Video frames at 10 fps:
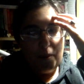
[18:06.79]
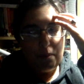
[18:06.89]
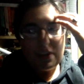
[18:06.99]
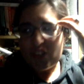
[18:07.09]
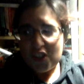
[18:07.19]

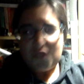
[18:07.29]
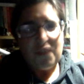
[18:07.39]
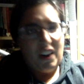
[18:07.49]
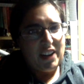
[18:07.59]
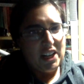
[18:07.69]
It's just
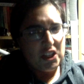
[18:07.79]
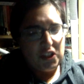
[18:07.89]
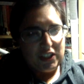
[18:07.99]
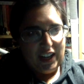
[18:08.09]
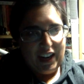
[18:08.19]
very
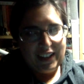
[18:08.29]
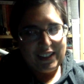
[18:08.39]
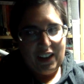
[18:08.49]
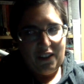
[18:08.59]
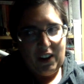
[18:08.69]
interesting. It's
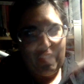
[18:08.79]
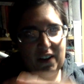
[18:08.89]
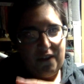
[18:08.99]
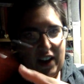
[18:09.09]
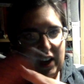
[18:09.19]
like a very,
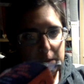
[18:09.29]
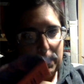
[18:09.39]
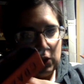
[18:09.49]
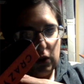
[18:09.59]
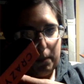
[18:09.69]
very fast
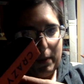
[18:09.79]
paced read,